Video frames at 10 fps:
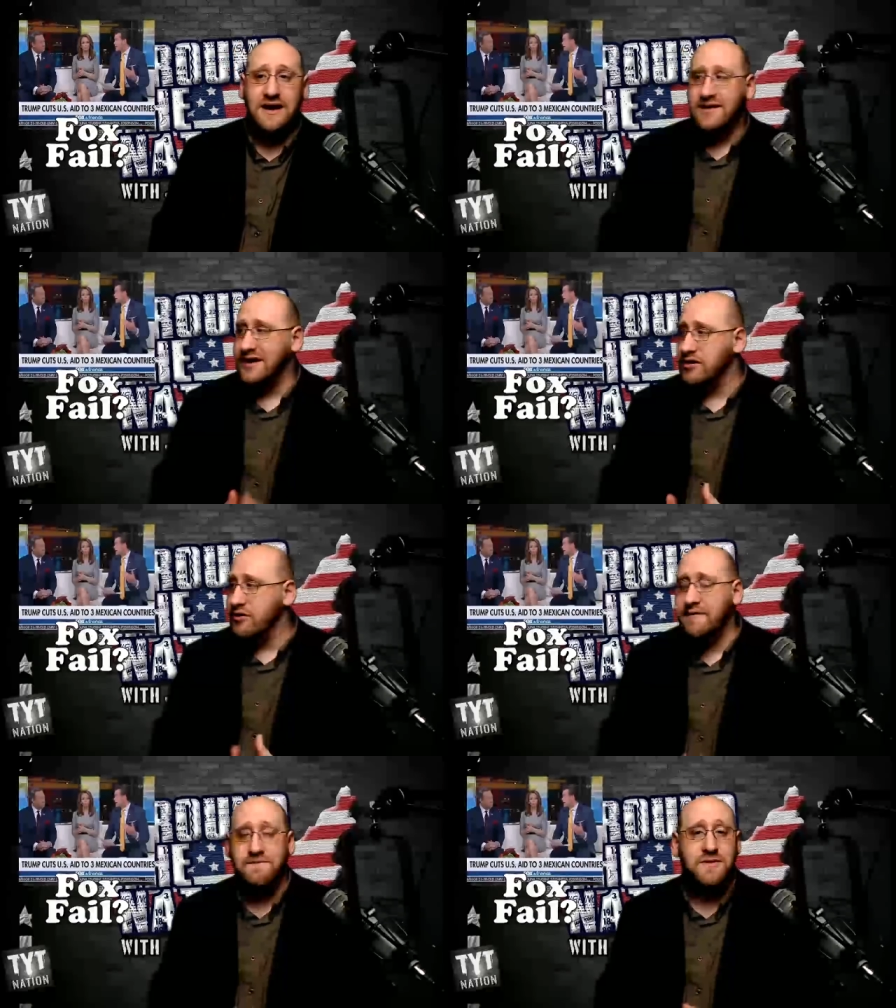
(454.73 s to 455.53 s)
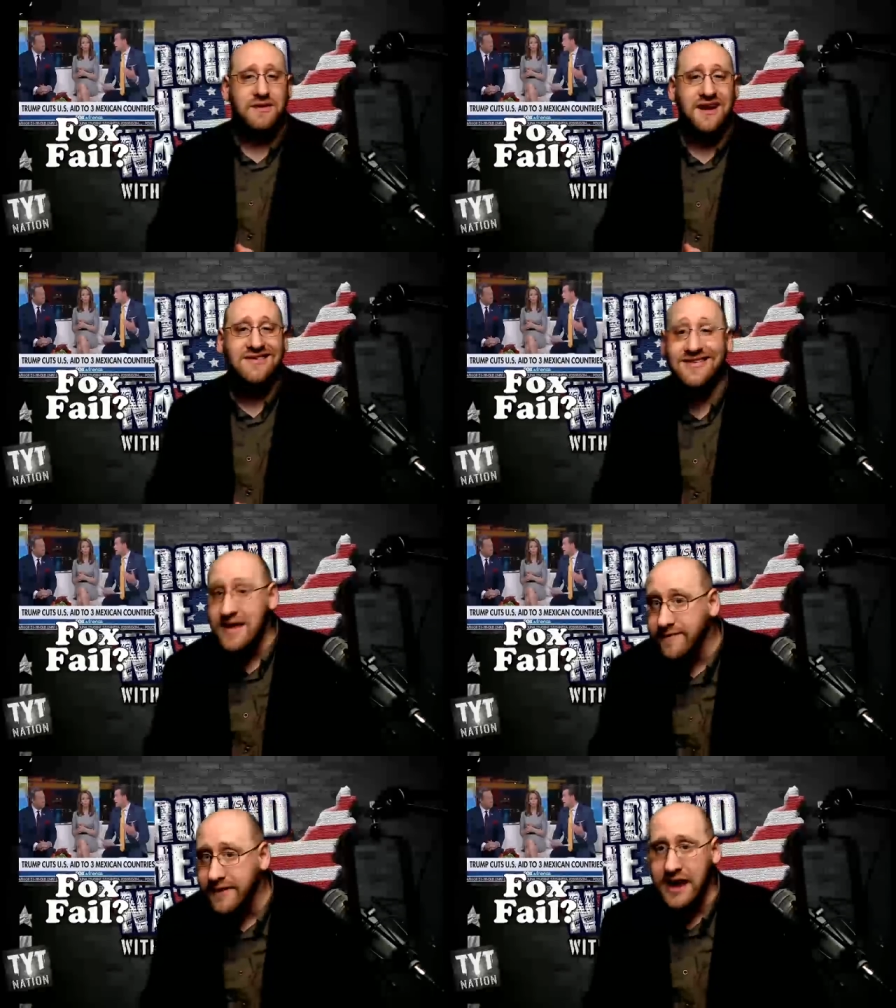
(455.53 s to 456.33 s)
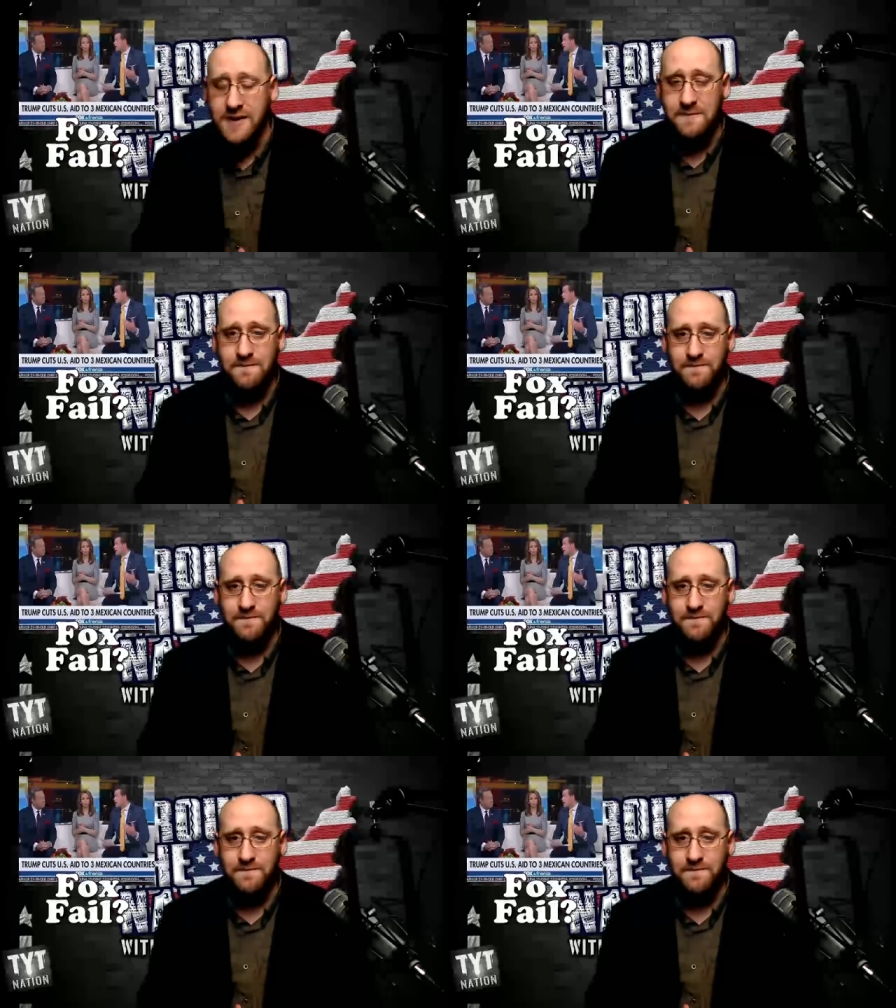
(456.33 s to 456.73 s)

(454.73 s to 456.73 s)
Then you have people like Steve King